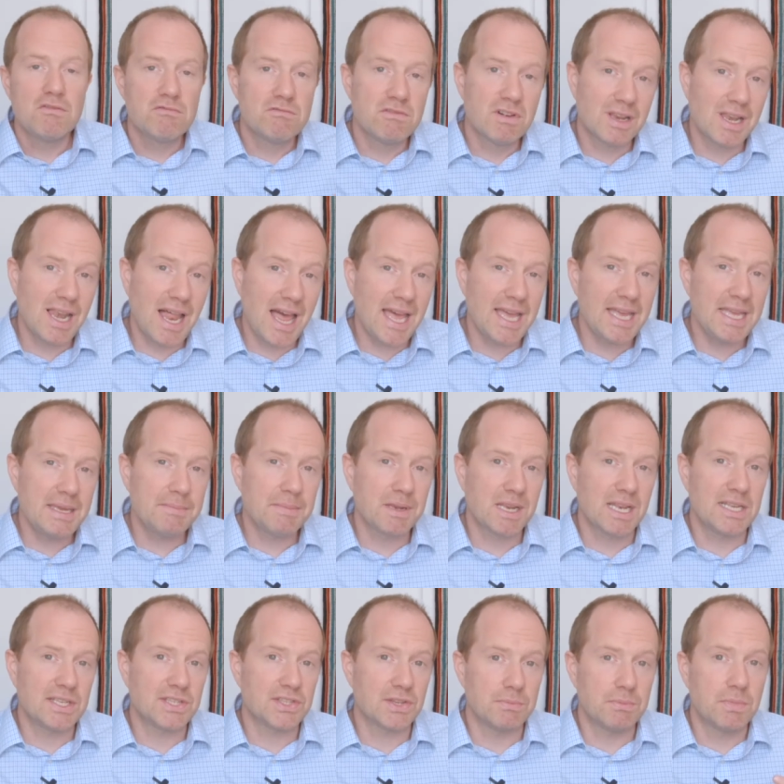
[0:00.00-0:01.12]

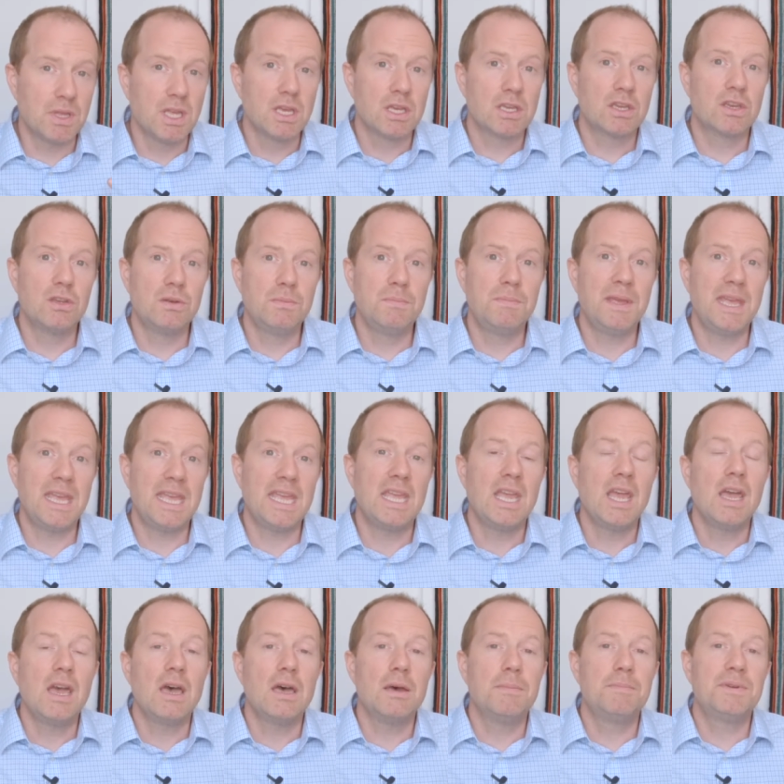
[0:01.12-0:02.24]
reliabilism can be
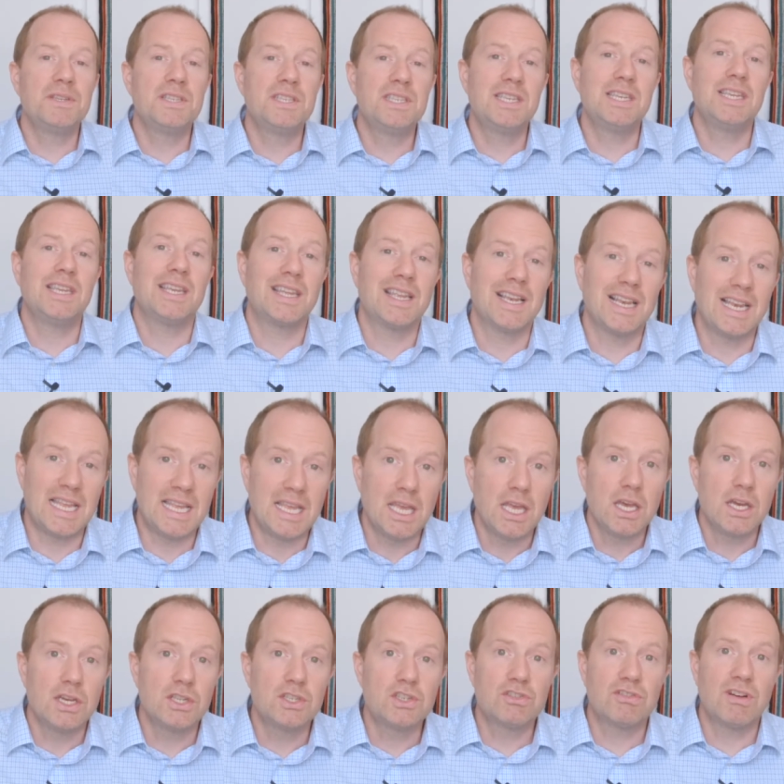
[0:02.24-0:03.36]
a particularly
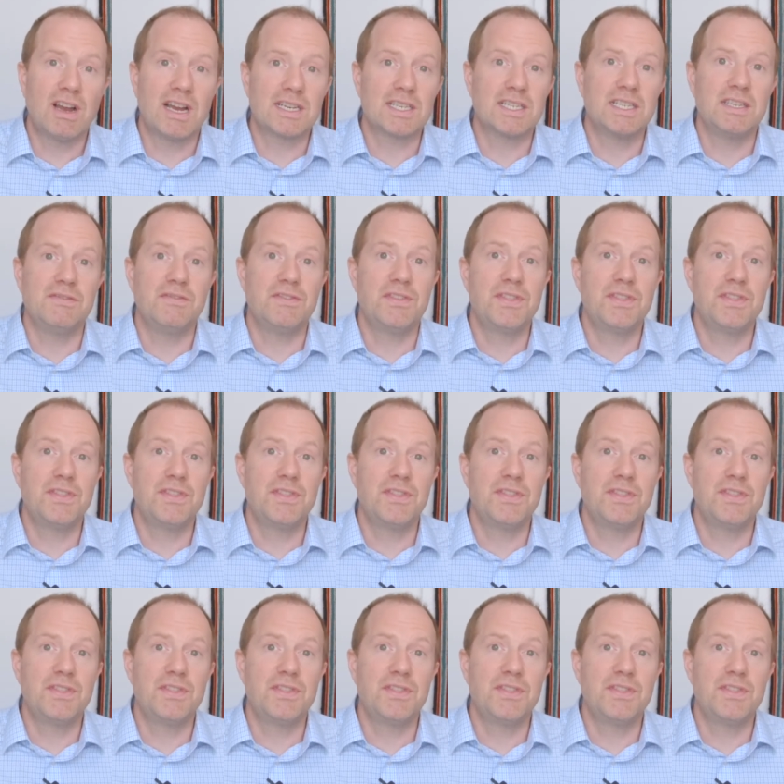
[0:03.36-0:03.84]
attractive